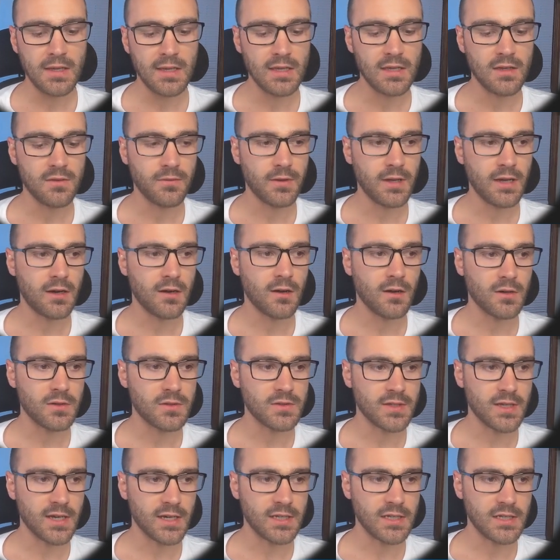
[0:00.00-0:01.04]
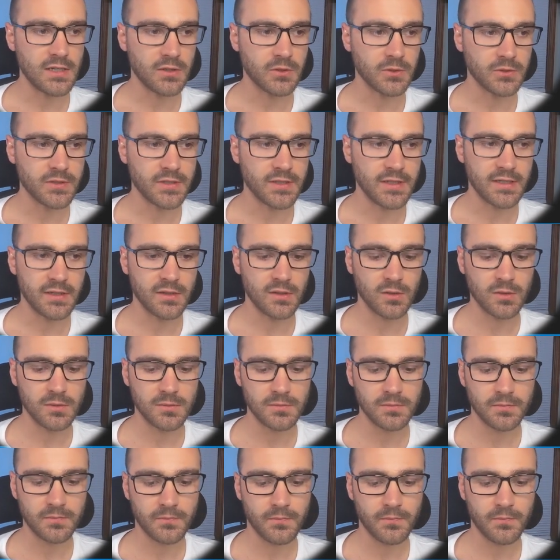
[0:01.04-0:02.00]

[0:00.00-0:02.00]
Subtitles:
If error is not equal to nil,